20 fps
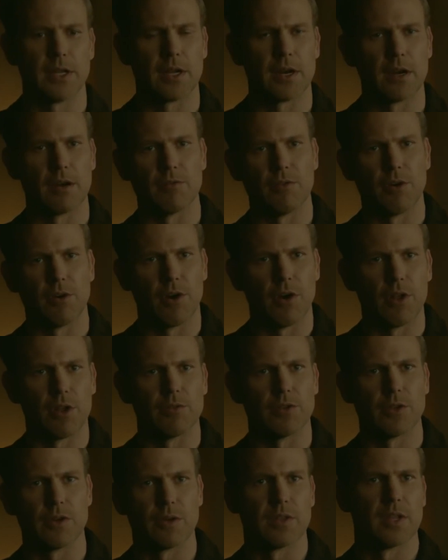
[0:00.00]
care of all of
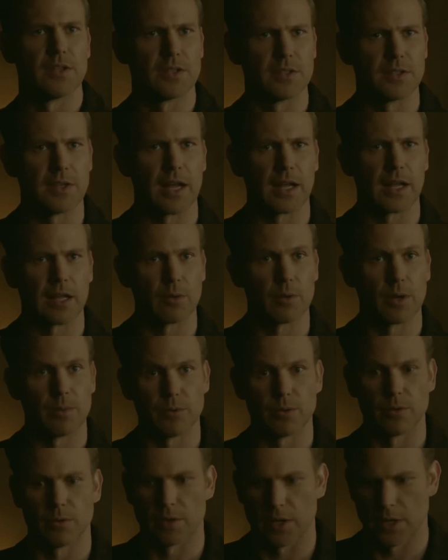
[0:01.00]
you, and that's exactly what I'm
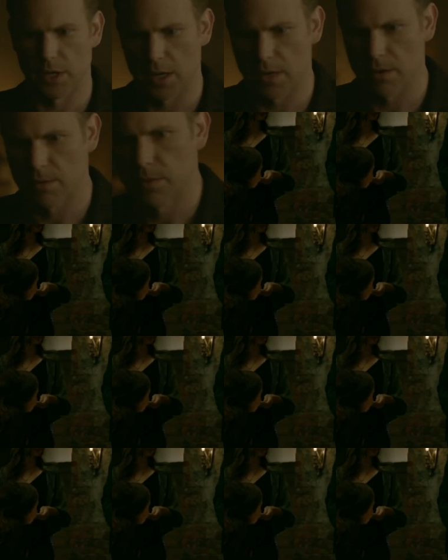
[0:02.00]
doing right now.